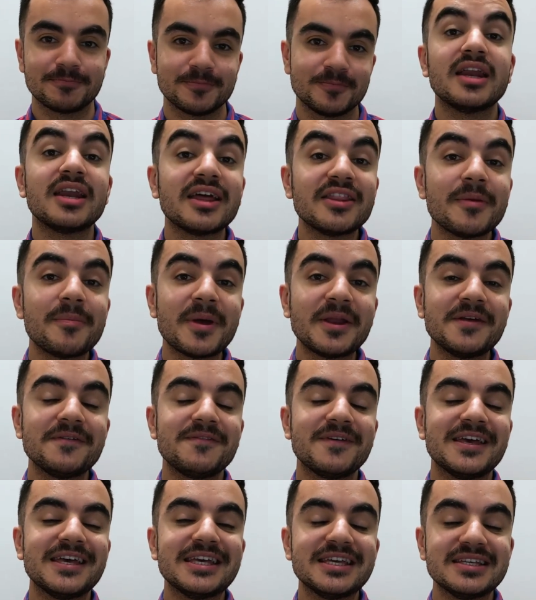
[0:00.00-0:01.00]
Another
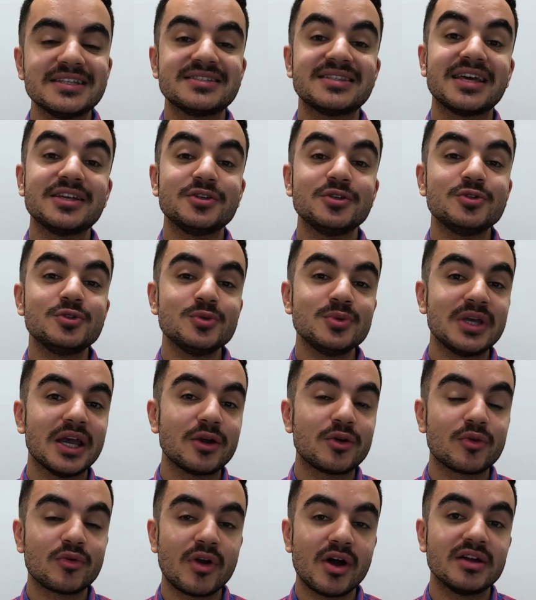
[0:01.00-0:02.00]
benefit is that you do
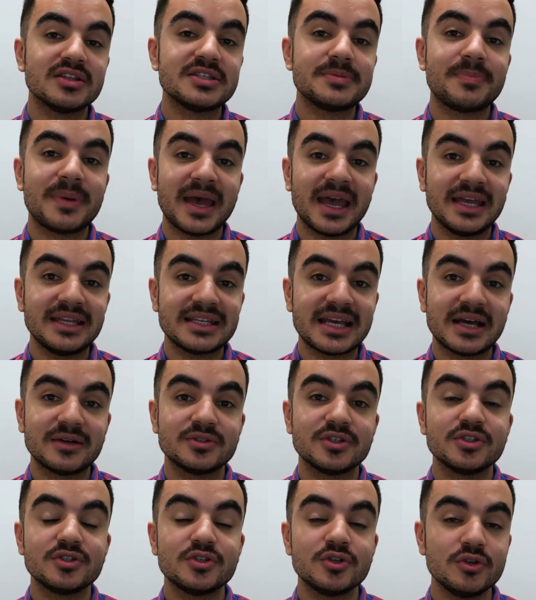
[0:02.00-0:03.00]
get grants paid
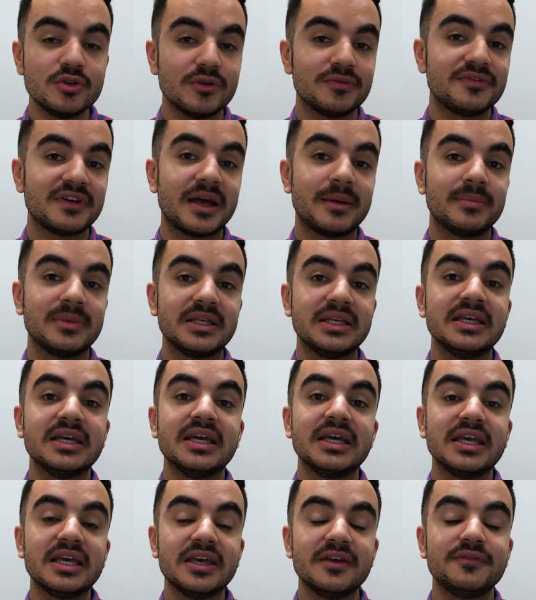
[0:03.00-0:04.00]
out to your family
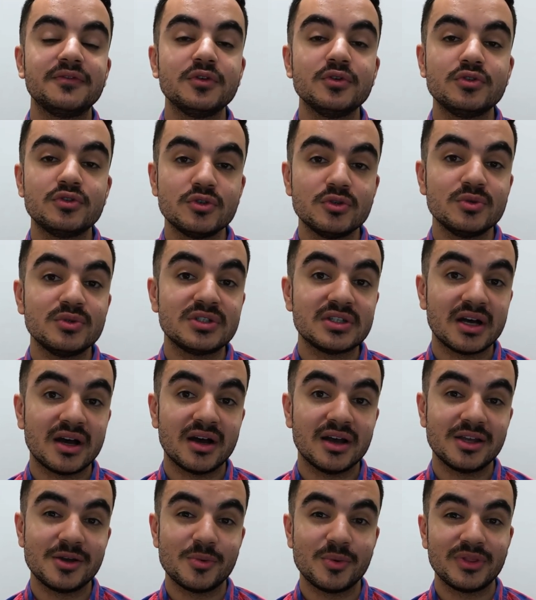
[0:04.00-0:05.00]
if you do
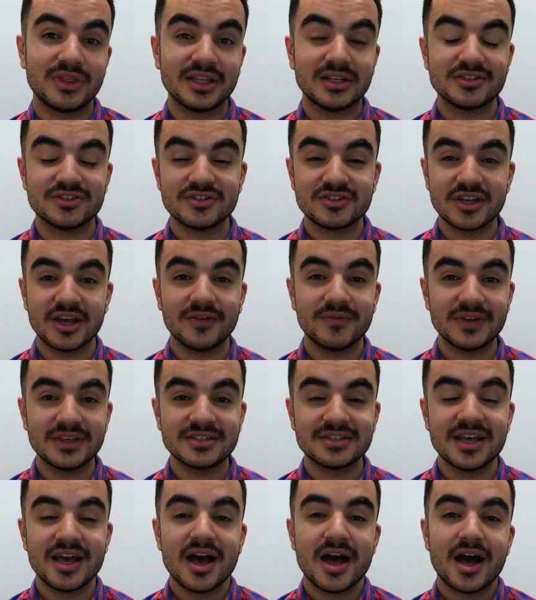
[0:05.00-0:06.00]
die within
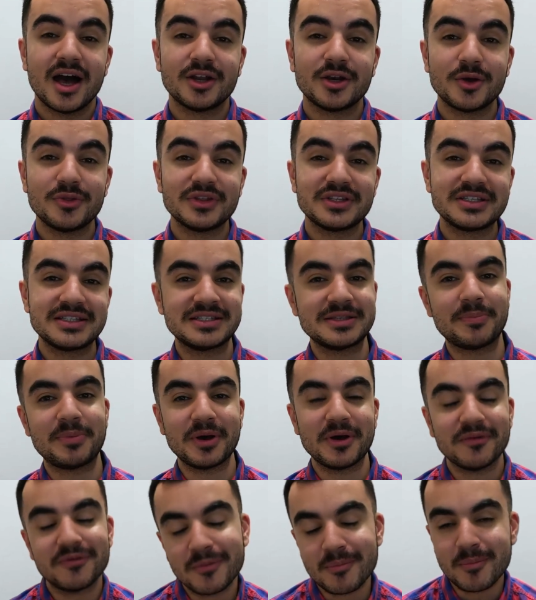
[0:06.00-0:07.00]
service. I know this is a
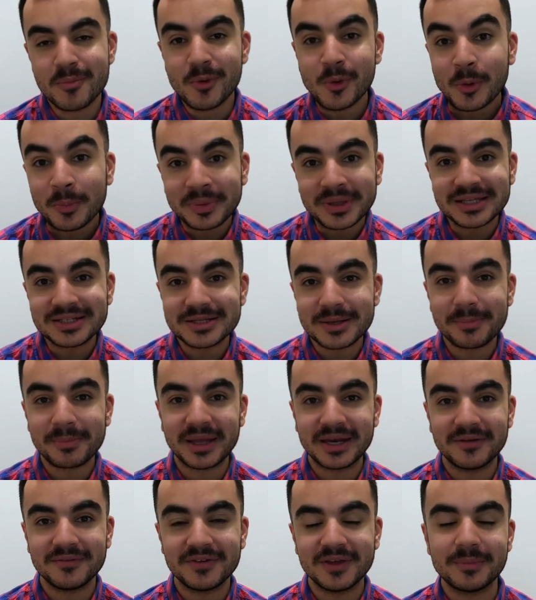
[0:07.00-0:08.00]
bit of a morbid
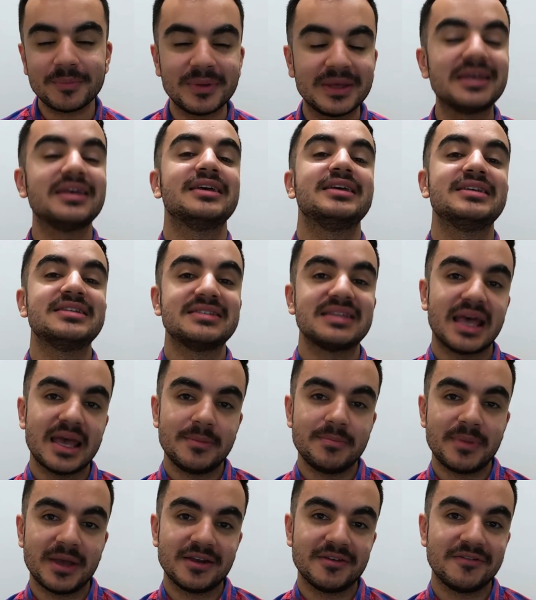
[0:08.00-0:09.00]
benefit, but it is a
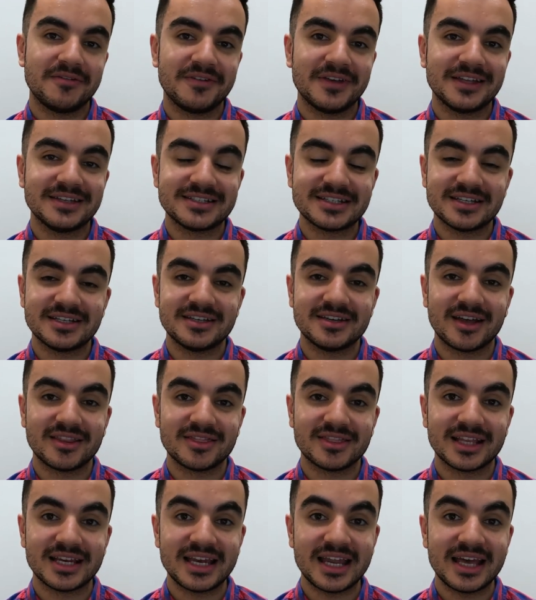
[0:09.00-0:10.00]
benefit
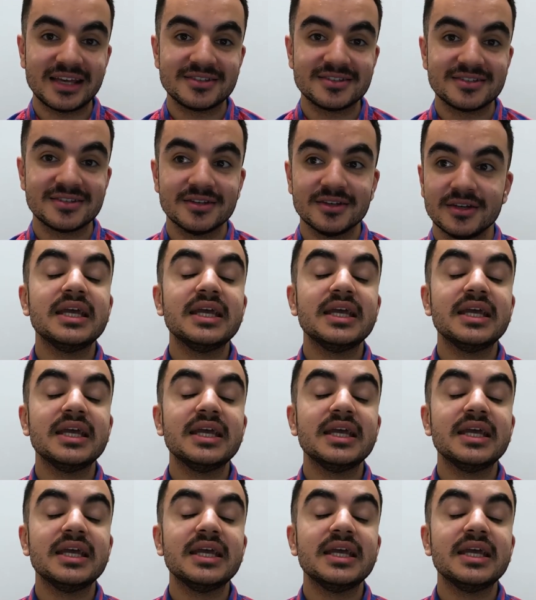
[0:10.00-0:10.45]
nonetheless.